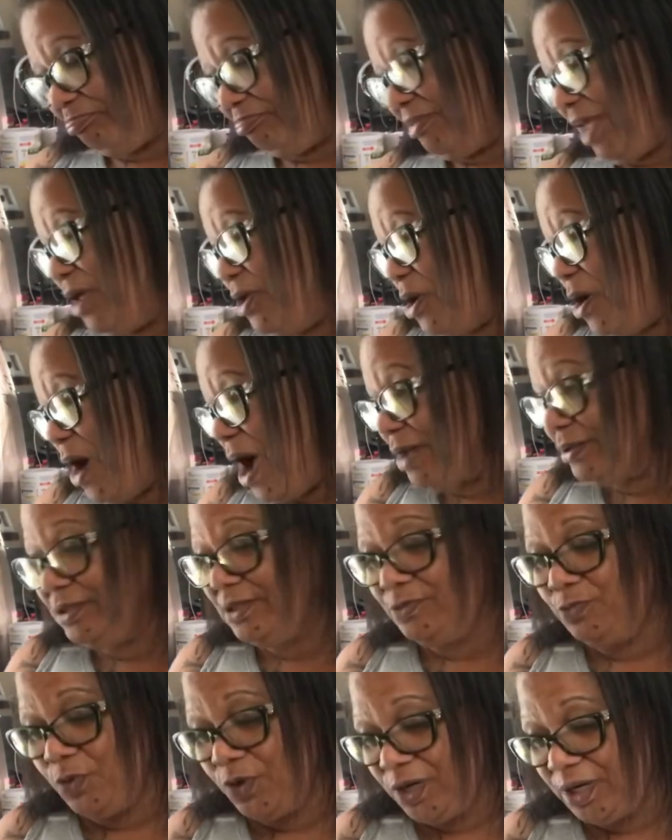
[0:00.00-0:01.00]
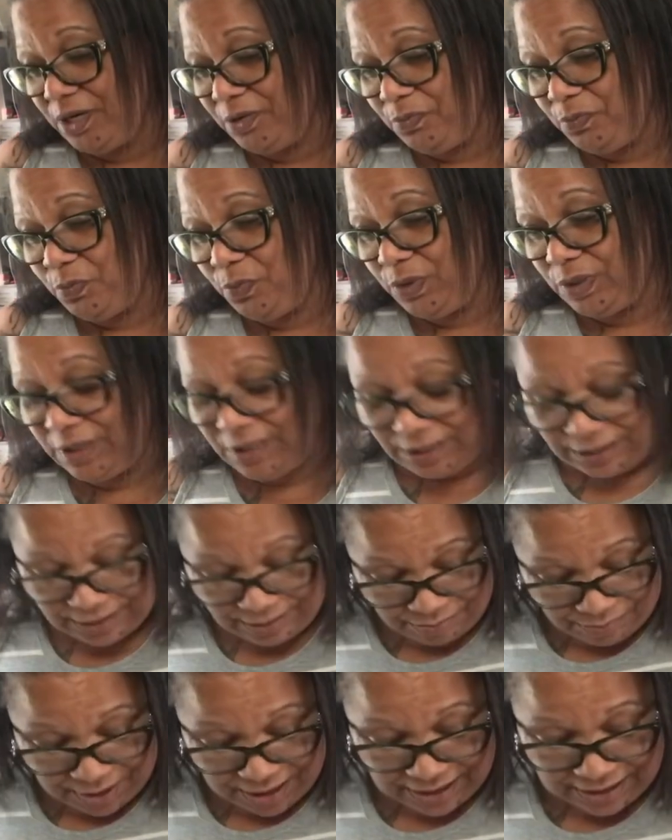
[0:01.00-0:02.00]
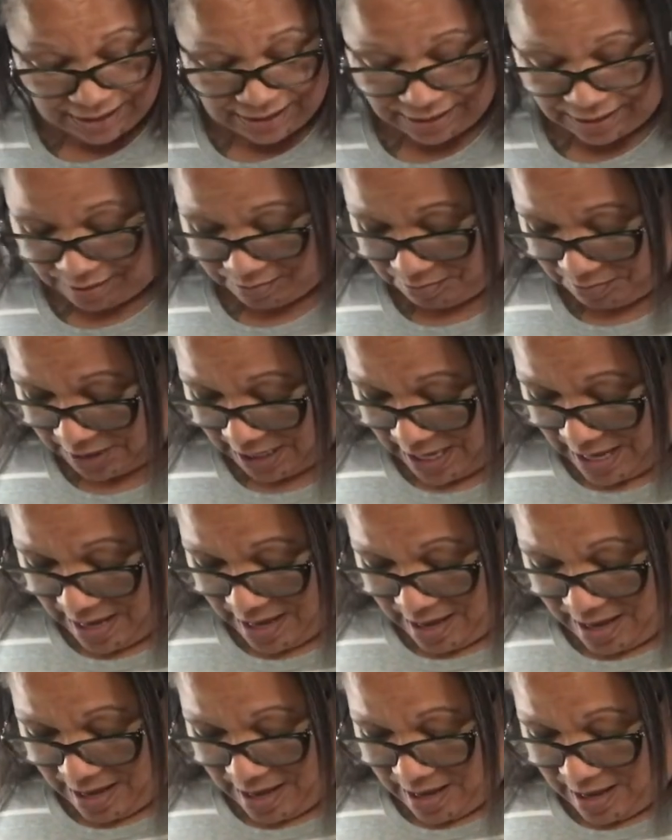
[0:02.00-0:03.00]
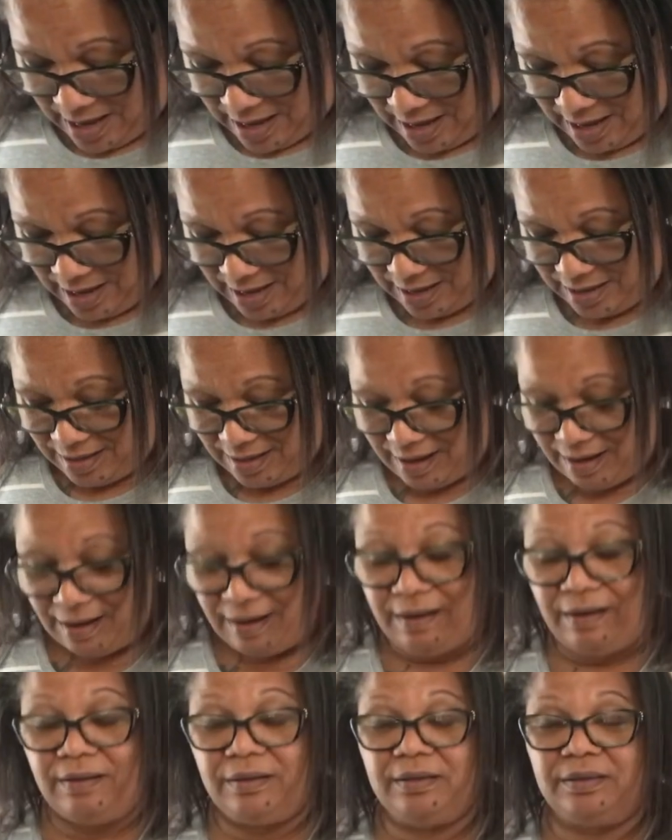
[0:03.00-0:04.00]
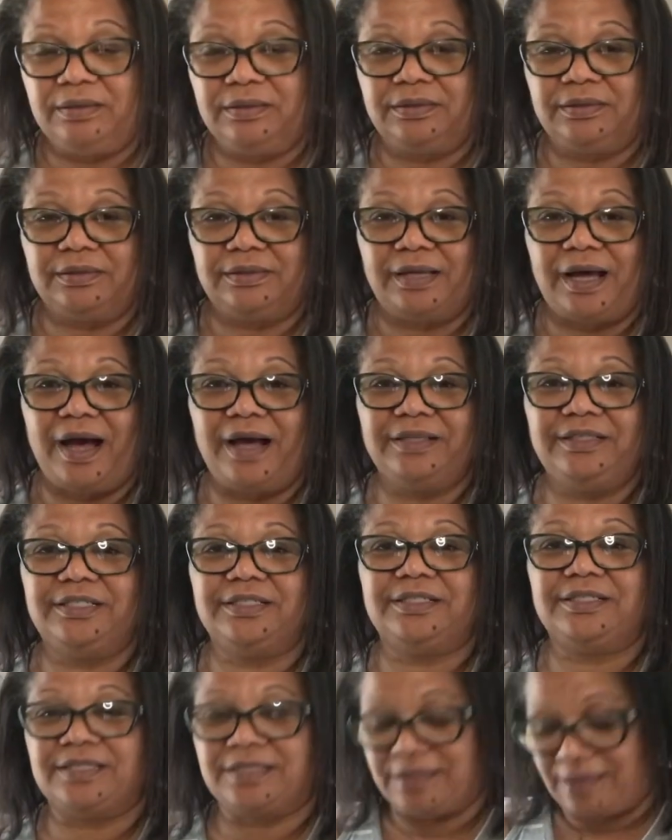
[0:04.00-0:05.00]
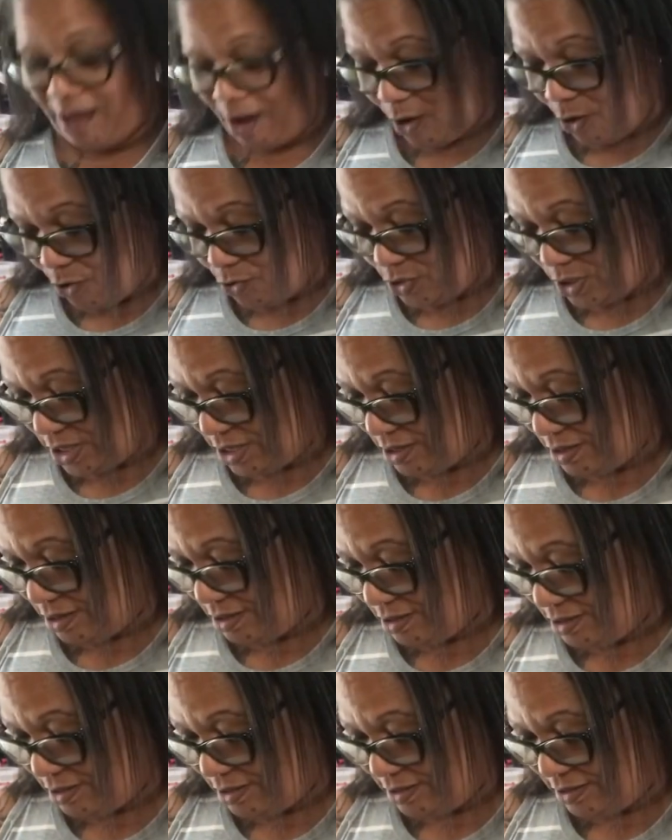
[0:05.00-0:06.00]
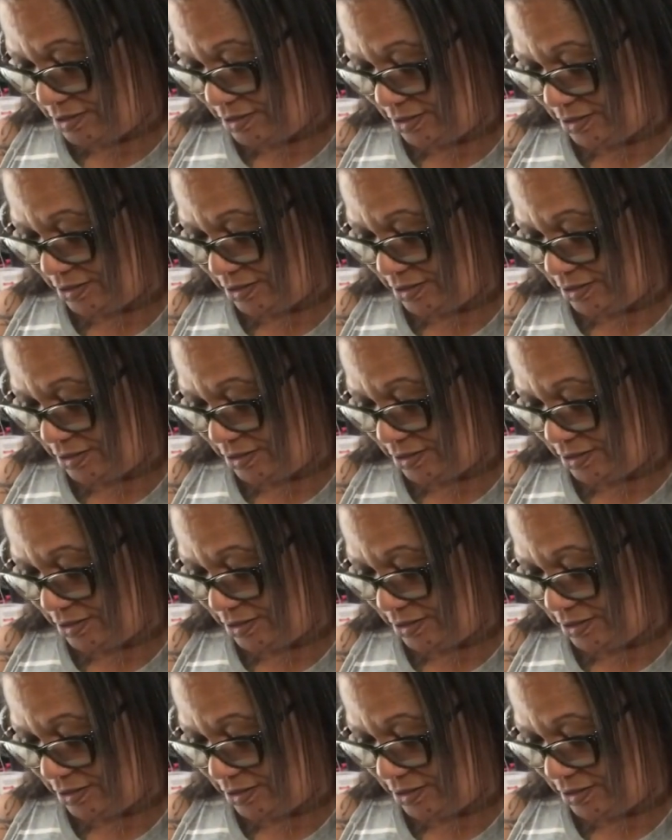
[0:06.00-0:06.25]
you know, I was working with this Muslim, and I just thought, I